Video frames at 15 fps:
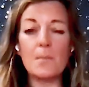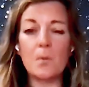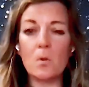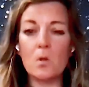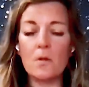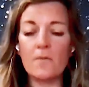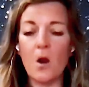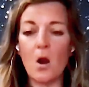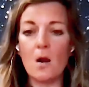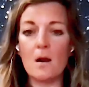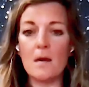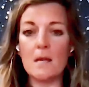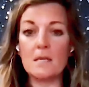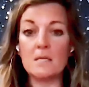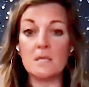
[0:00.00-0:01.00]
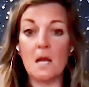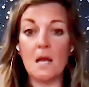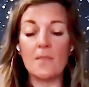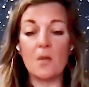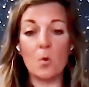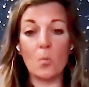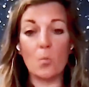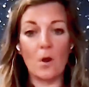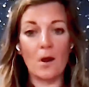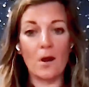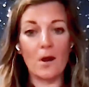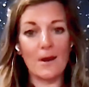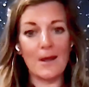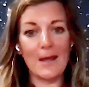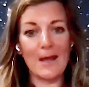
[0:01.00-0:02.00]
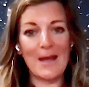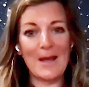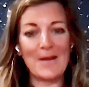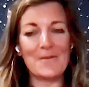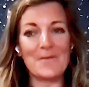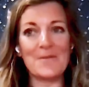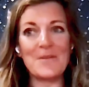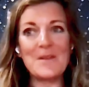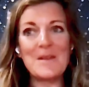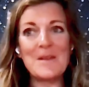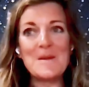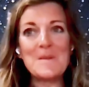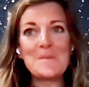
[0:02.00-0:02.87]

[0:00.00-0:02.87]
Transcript: people who've already done the work of